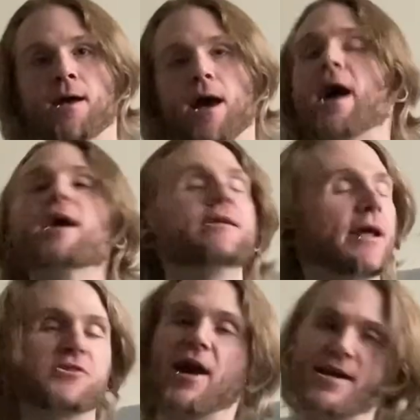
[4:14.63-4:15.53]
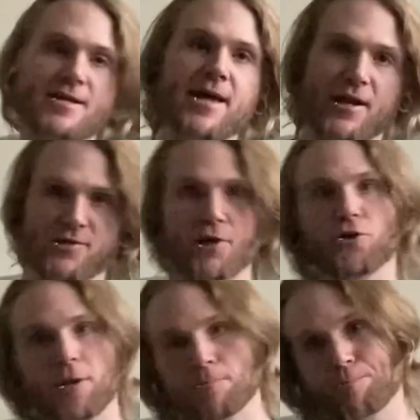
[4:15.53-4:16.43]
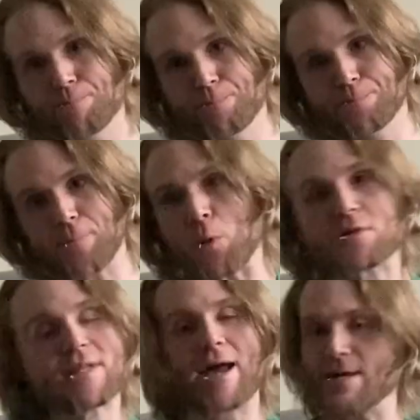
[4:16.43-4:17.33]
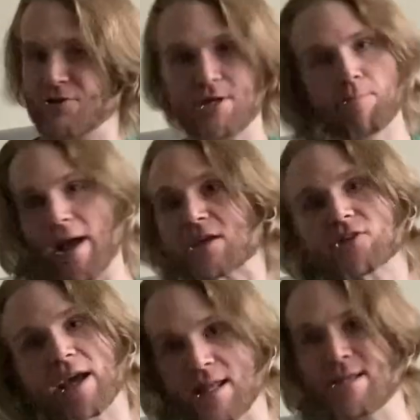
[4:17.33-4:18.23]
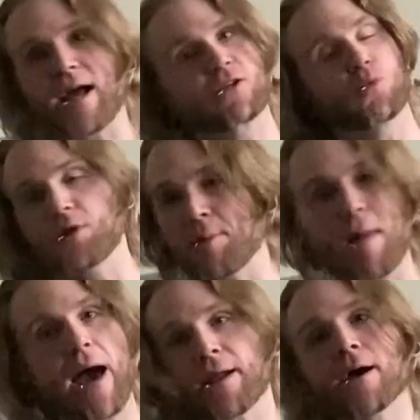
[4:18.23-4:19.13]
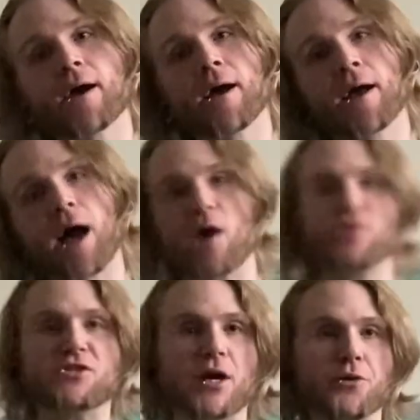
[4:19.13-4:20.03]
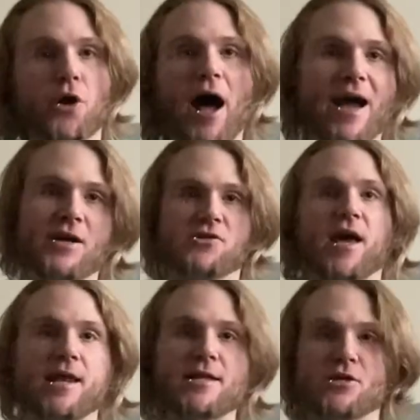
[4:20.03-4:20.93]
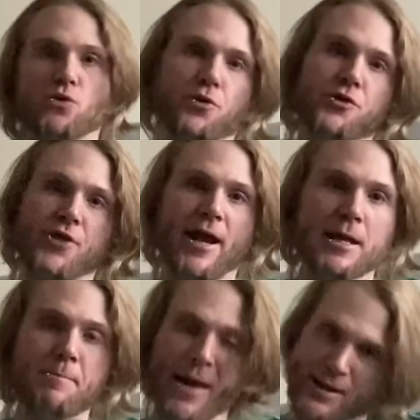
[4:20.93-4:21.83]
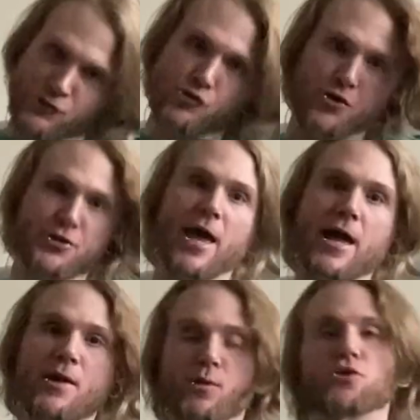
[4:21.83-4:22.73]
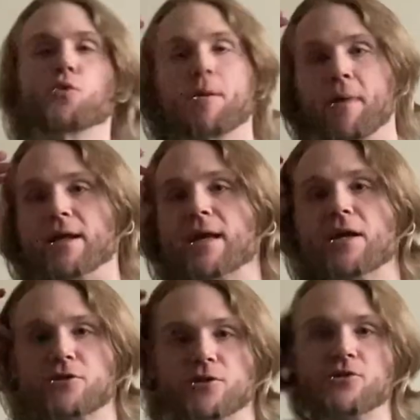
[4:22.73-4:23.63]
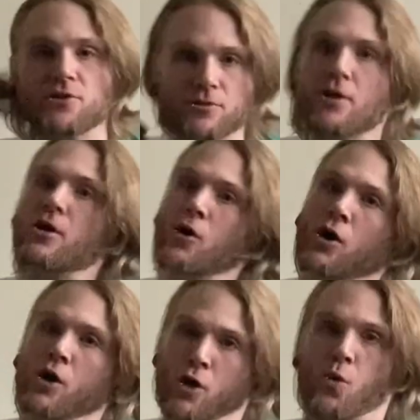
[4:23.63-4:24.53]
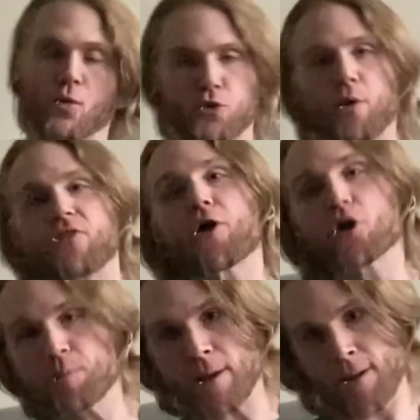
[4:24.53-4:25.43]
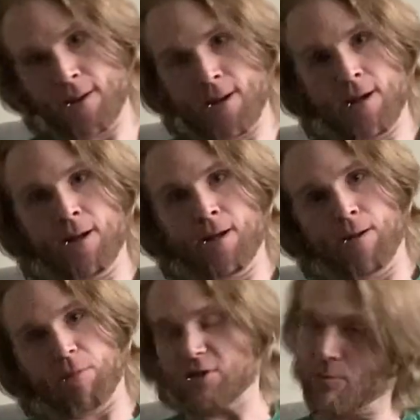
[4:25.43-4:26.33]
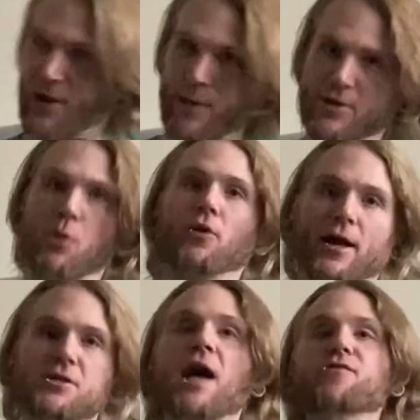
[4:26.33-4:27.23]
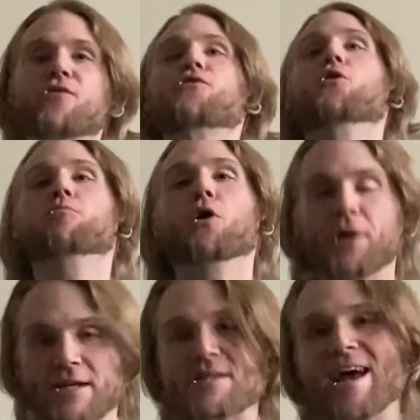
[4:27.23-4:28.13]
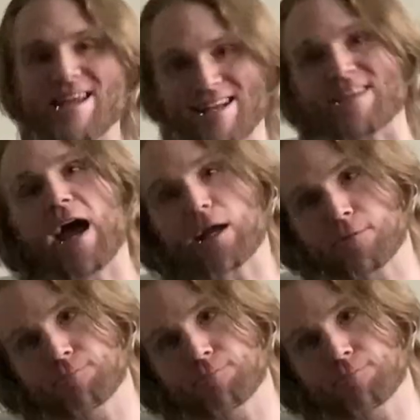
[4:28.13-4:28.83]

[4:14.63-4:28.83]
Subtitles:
I had an anxiety attack settle in. It was not easy. My anxiety attacks are really bad. I have a general high anxiety disorder that I can manage the day with the right medications and with the right therapy, but sometimes I will actually have a full-blown anxiety attack,